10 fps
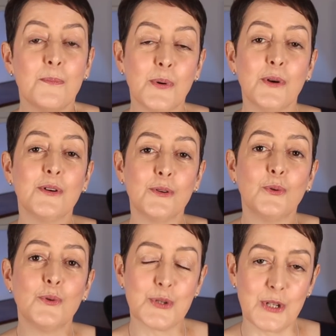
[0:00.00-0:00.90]
Berne
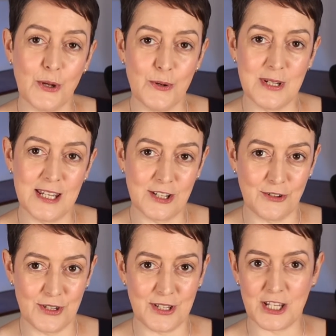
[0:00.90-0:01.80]
also
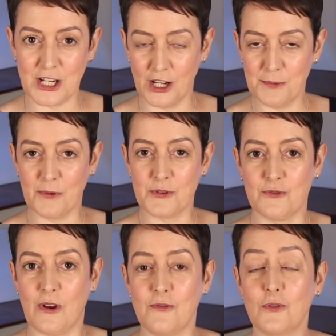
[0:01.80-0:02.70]
discussed a type of
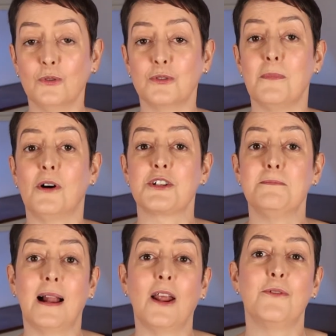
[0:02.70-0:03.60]
stroke called
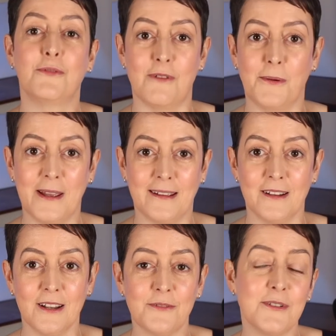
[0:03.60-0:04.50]
marshmallow throwing.
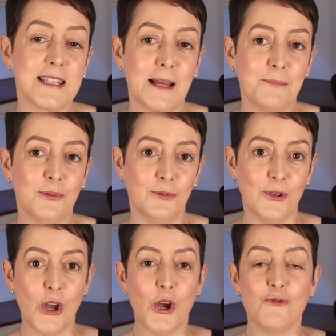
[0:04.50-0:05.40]
For example,
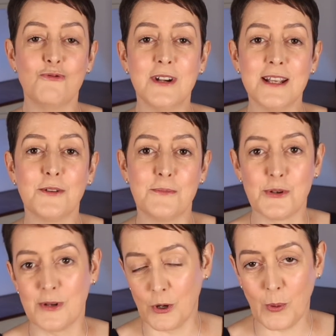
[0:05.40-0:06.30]
running up to
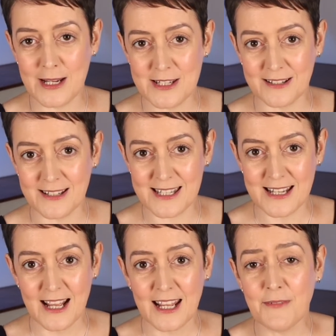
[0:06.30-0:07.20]
an acquaintance,
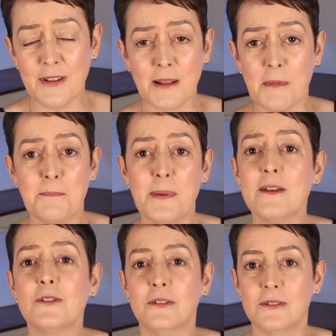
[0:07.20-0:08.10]
giving them a
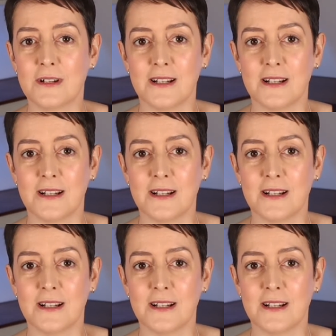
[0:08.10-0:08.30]
big hug